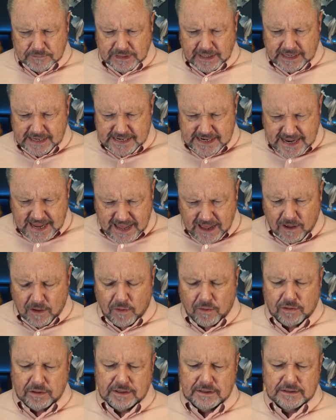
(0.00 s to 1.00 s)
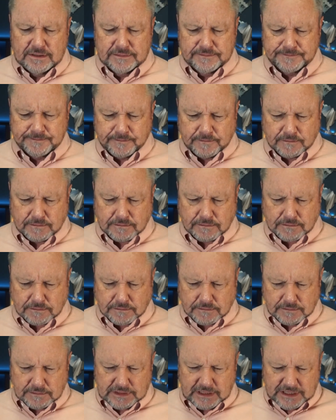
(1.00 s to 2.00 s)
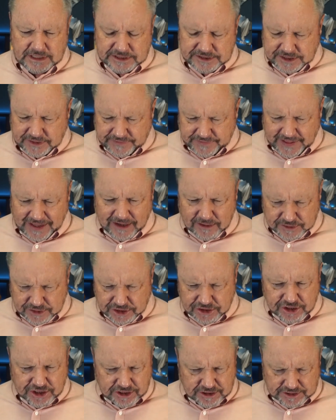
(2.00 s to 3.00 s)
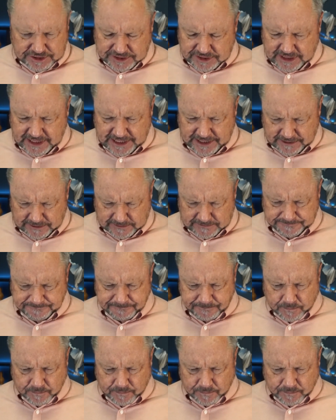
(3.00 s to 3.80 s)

And now it is a thousand years later,